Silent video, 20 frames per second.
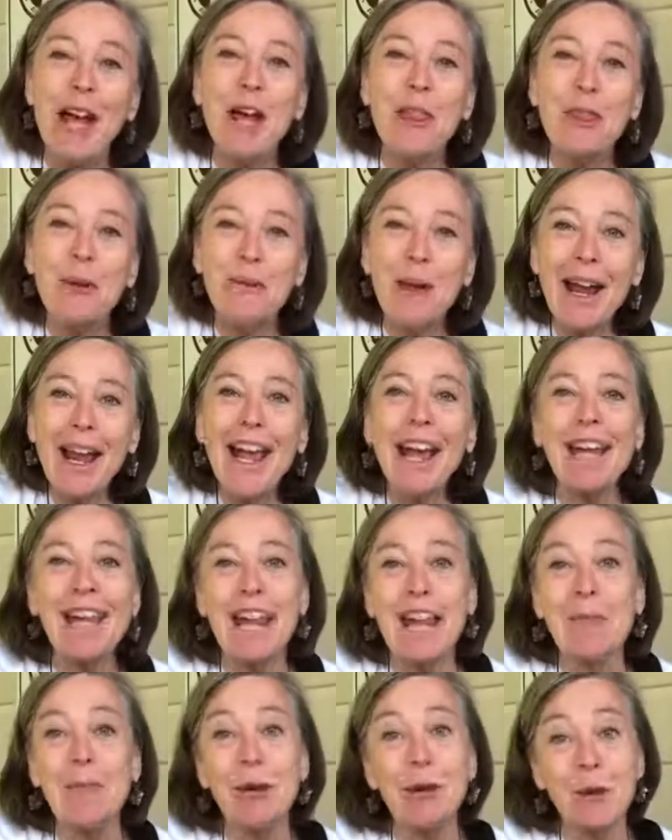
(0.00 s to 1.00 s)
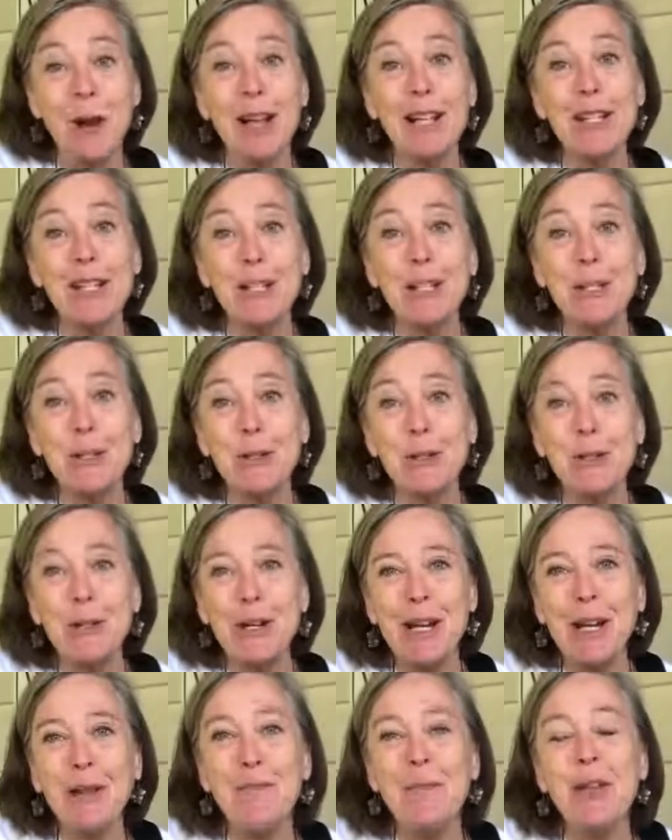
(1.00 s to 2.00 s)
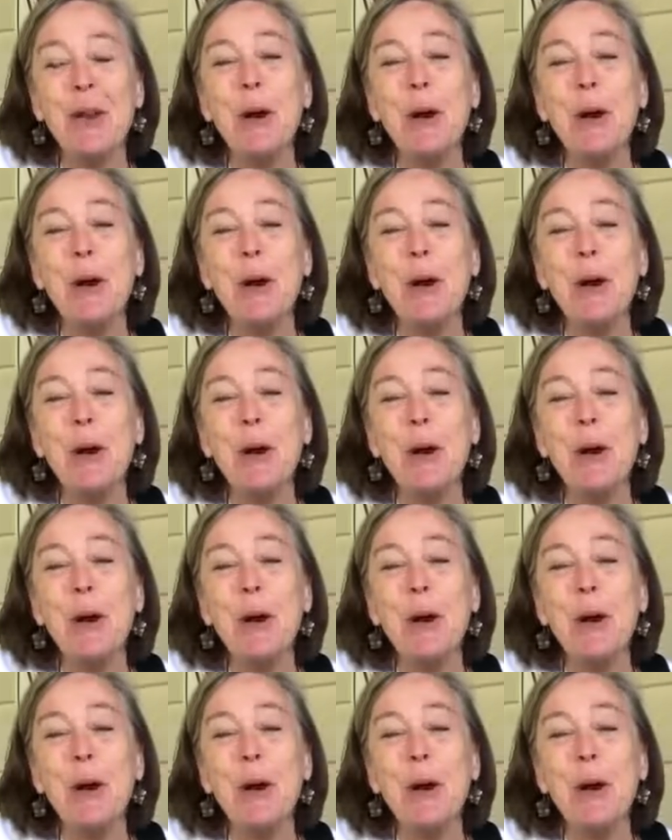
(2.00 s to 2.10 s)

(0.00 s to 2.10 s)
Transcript: The way I came across the story